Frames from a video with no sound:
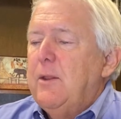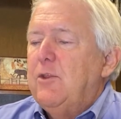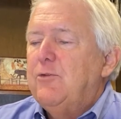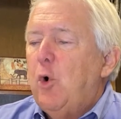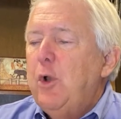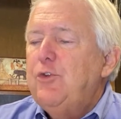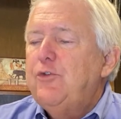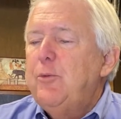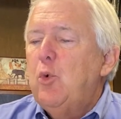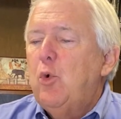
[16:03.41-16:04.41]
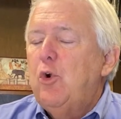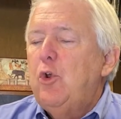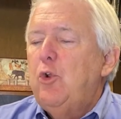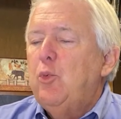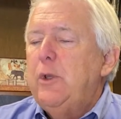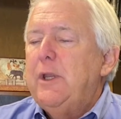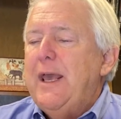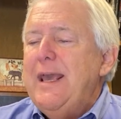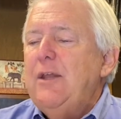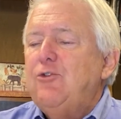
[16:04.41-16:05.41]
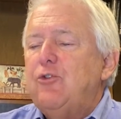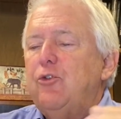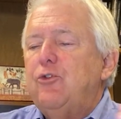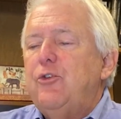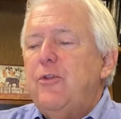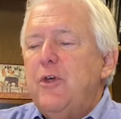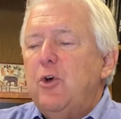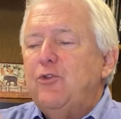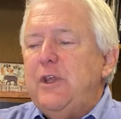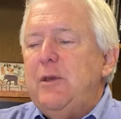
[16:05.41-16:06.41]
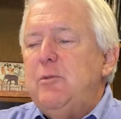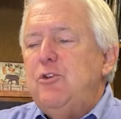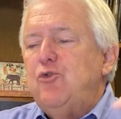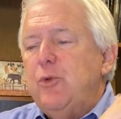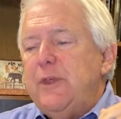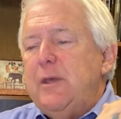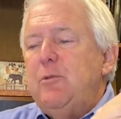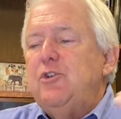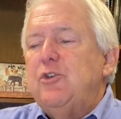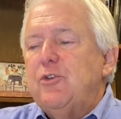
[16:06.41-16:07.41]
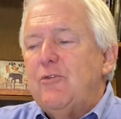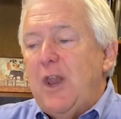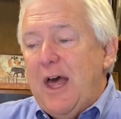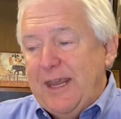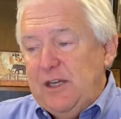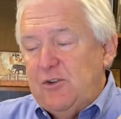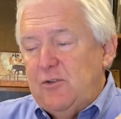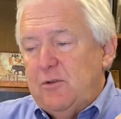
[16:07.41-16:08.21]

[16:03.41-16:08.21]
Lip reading: The voice from the whirlwind answers those images with images of light.